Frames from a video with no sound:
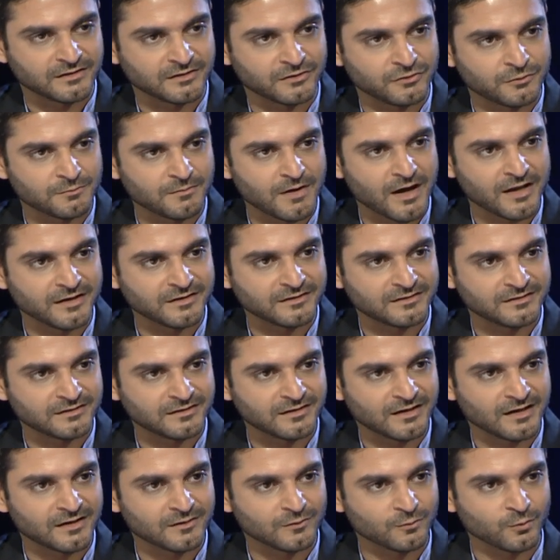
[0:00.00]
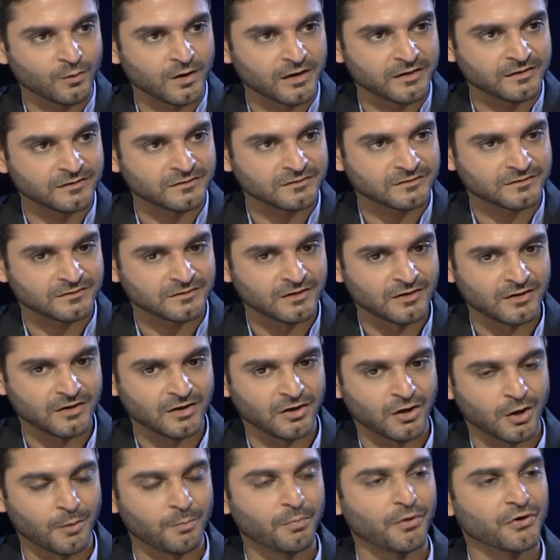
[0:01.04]
humanity and what is
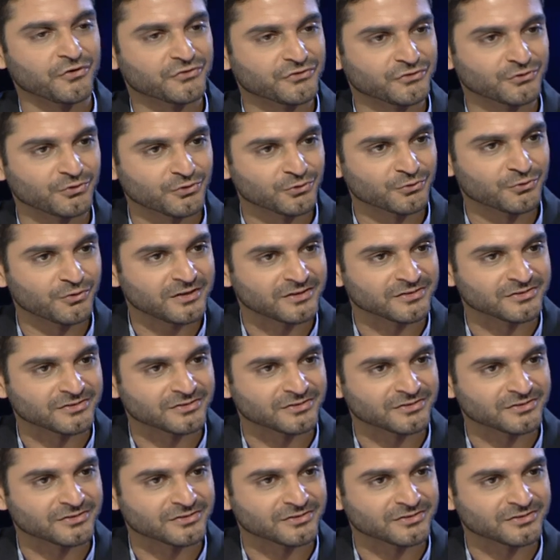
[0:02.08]
personal greed.